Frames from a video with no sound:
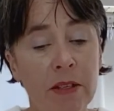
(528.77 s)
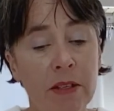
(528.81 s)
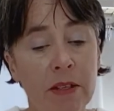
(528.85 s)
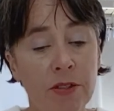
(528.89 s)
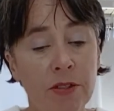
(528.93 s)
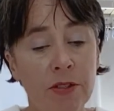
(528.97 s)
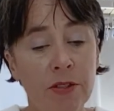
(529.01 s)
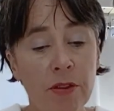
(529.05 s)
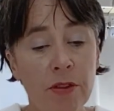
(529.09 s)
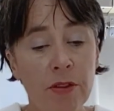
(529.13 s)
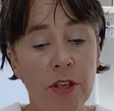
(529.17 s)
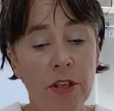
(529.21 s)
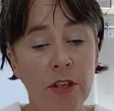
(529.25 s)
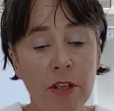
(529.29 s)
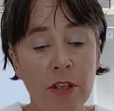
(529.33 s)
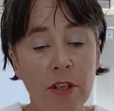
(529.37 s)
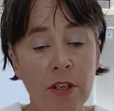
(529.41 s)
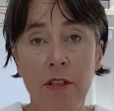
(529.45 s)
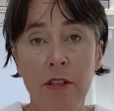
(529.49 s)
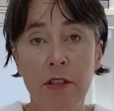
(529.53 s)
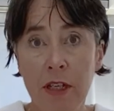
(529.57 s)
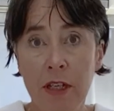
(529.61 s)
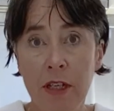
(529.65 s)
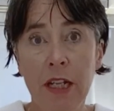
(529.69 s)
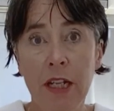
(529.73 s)
so that you
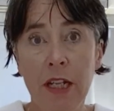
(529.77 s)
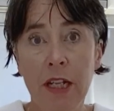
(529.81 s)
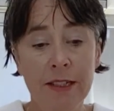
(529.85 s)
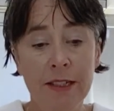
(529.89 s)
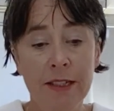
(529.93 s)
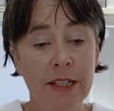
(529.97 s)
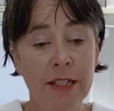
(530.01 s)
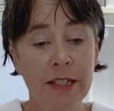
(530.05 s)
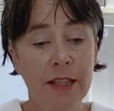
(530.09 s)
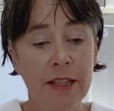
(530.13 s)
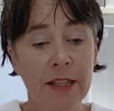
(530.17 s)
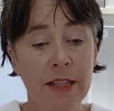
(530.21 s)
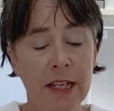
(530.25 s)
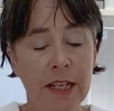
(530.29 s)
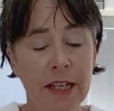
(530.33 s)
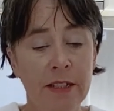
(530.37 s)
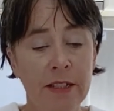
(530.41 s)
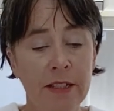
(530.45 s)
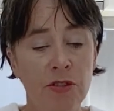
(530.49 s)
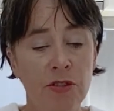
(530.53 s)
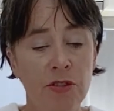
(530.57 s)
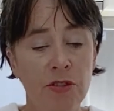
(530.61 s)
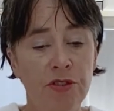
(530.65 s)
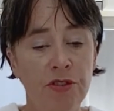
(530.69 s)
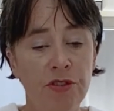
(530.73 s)
can collect it at the end
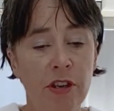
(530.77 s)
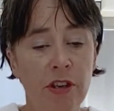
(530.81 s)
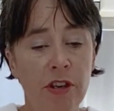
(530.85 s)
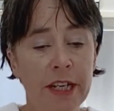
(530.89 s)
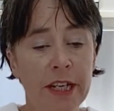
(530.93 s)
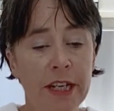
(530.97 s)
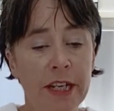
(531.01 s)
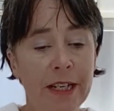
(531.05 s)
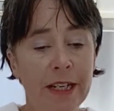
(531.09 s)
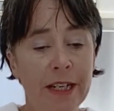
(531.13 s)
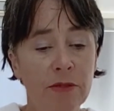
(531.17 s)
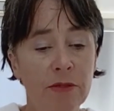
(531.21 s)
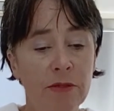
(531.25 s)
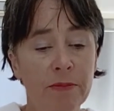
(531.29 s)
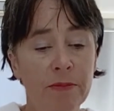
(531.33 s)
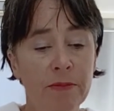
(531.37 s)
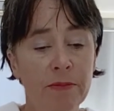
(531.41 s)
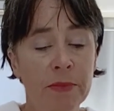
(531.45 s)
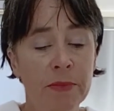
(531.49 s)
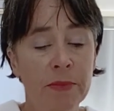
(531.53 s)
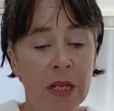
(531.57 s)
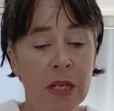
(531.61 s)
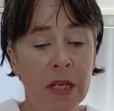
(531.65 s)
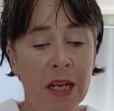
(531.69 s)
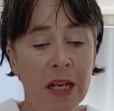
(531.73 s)
and dry it out.
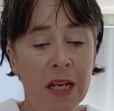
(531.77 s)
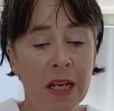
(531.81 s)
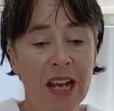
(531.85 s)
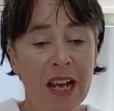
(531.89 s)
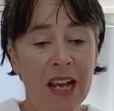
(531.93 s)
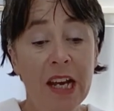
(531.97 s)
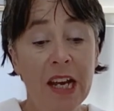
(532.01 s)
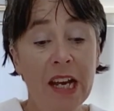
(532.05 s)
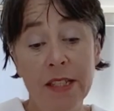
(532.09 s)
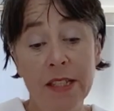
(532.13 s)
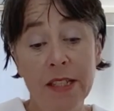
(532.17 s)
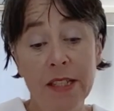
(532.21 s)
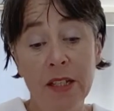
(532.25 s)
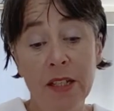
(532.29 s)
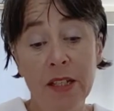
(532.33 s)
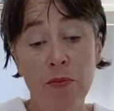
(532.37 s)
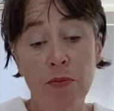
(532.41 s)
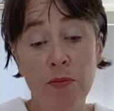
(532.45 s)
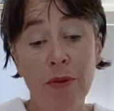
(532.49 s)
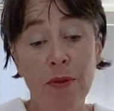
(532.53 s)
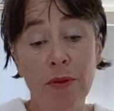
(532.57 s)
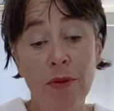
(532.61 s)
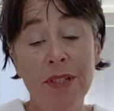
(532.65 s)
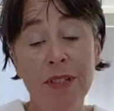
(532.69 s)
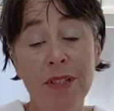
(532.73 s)
And I said it'll
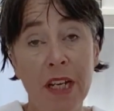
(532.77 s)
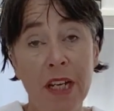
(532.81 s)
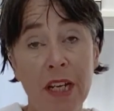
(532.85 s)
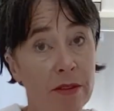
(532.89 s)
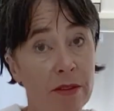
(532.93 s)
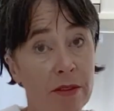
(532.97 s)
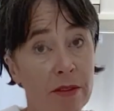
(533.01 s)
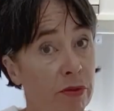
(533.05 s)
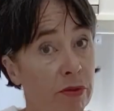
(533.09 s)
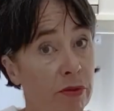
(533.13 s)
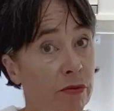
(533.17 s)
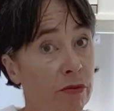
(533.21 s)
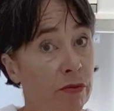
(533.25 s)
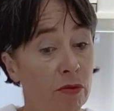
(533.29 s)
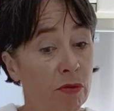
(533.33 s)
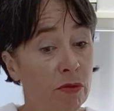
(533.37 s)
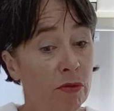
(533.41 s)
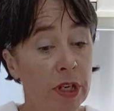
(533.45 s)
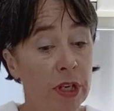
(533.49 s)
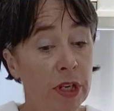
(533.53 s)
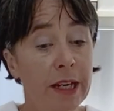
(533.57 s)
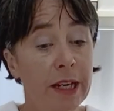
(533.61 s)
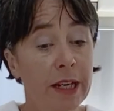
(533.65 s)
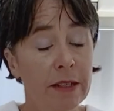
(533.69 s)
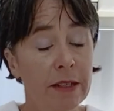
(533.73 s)
probably take 3 or 4
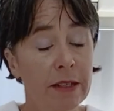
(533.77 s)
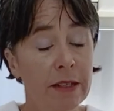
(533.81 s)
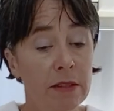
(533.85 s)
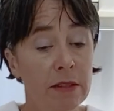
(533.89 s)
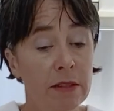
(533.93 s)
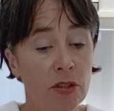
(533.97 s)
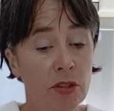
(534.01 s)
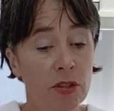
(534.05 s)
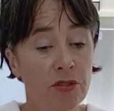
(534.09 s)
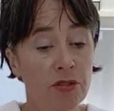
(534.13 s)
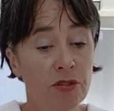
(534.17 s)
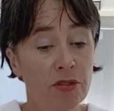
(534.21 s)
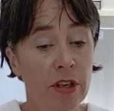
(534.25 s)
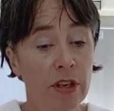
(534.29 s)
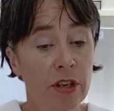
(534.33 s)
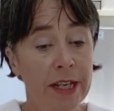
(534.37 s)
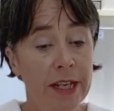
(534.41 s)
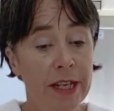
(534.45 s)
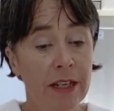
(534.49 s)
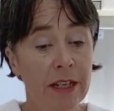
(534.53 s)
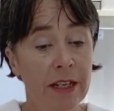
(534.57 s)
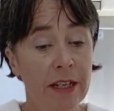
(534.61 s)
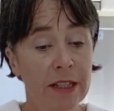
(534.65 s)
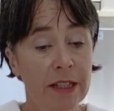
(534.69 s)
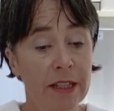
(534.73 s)
days to dry it
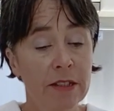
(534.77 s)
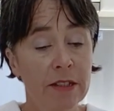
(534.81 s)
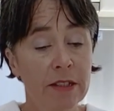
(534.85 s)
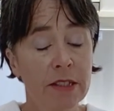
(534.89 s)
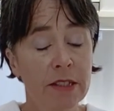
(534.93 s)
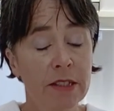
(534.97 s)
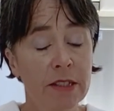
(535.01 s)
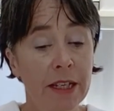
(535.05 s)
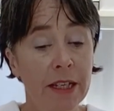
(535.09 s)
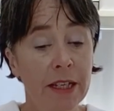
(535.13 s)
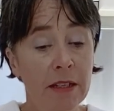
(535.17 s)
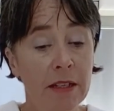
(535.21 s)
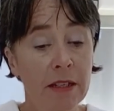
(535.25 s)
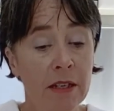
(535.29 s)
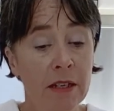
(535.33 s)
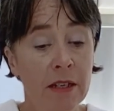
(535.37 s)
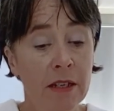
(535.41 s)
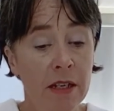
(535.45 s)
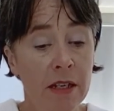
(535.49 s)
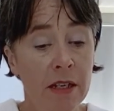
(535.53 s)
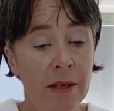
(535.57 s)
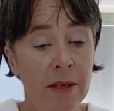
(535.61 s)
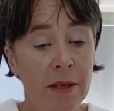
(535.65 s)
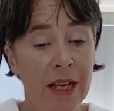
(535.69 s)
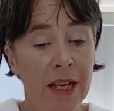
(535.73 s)
out in the sun.
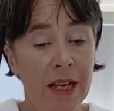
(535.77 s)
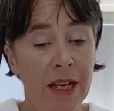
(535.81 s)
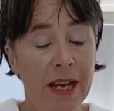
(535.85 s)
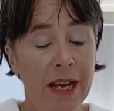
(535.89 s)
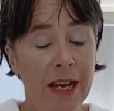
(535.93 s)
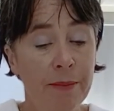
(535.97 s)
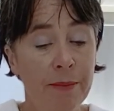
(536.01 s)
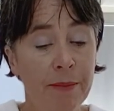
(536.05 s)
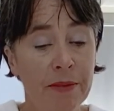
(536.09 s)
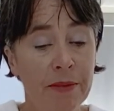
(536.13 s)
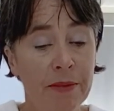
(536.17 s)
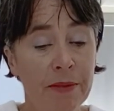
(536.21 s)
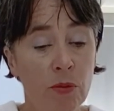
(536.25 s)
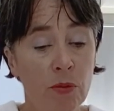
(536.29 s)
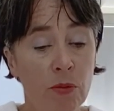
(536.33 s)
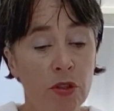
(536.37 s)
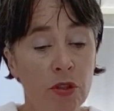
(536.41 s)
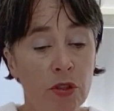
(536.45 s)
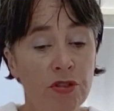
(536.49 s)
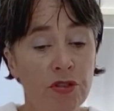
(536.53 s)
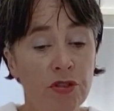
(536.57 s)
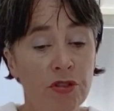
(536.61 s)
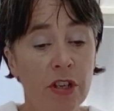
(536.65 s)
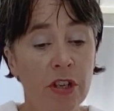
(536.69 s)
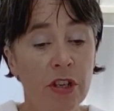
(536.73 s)
If you
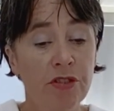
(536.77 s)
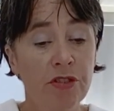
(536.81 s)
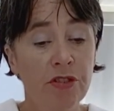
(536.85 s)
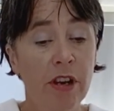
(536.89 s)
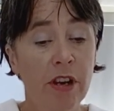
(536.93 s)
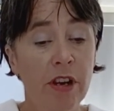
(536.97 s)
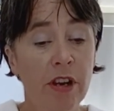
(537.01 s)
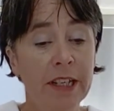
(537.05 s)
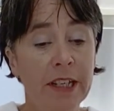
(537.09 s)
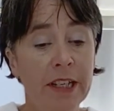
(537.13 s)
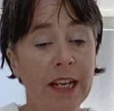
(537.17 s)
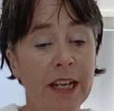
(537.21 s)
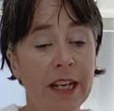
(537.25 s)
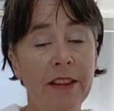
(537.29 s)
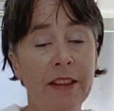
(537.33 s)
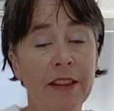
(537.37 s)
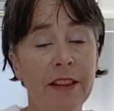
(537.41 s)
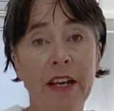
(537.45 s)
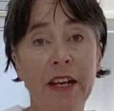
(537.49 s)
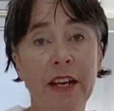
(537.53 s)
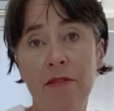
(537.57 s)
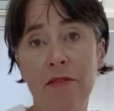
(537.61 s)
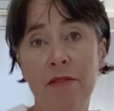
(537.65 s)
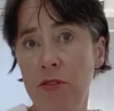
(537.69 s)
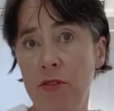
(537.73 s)
want to try drying it out in
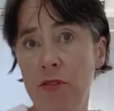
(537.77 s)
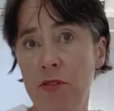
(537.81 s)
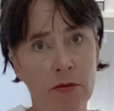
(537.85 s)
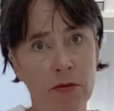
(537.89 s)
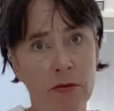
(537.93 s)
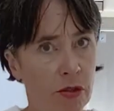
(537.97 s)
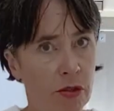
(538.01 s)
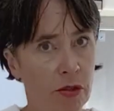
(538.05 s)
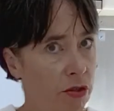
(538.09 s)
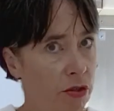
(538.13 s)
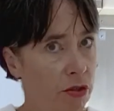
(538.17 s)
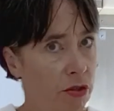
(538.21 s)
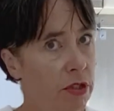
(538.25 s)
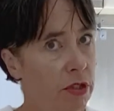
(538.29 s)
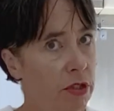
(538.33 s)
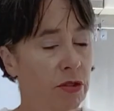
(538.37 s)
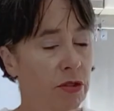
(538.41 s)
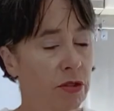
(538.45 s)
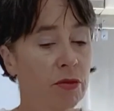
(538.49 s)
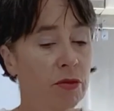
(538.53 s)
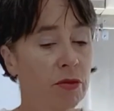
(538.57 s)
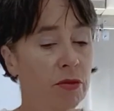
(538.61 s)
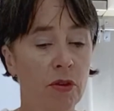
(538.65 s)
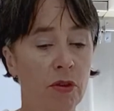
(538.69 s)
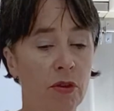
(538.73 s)
the oven, don't use it
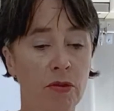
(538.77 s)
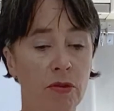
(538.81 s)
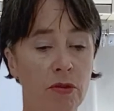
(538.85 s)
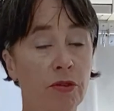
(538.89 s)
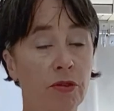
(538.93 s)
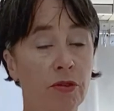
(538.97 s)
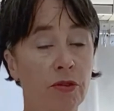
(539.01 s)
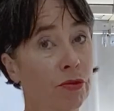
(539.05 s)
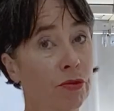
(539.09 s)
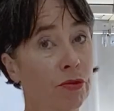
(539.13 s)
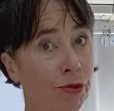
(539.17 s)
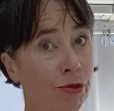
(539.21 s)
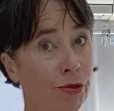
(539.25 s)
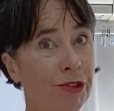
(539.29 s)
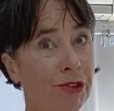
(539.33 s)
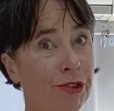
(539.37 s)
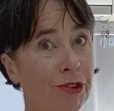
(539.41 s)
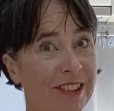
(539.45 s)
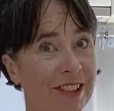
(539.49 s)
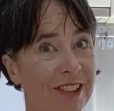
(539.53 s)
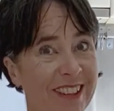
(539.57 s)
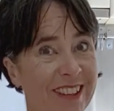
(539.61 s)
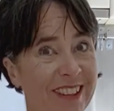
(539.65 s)
too hot or you'll cook it.